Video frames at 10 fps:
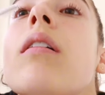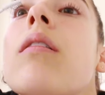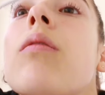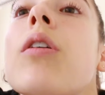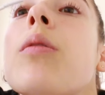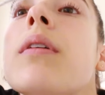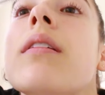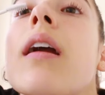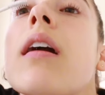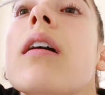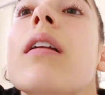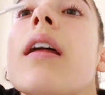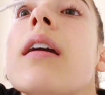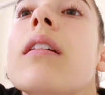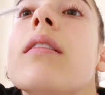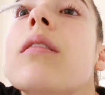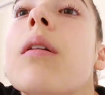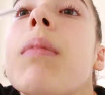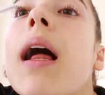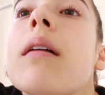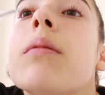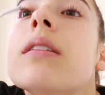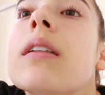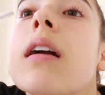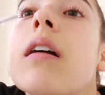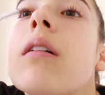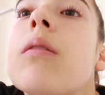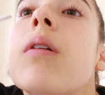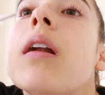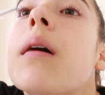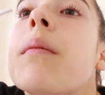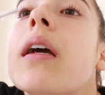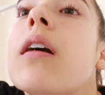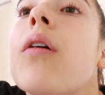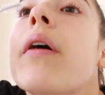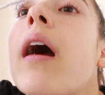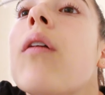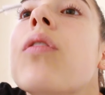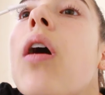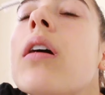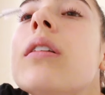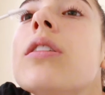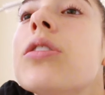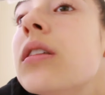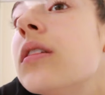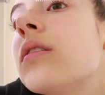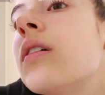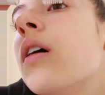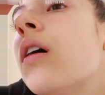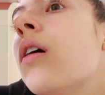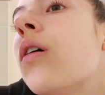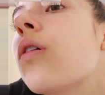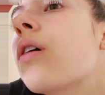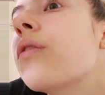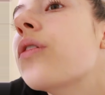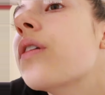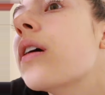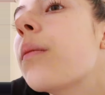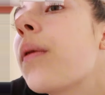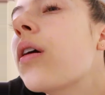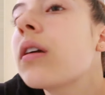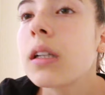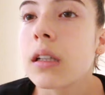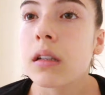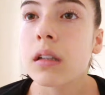real mascara, like the black mascara, when I'm like going out for auditions or if there's like a party.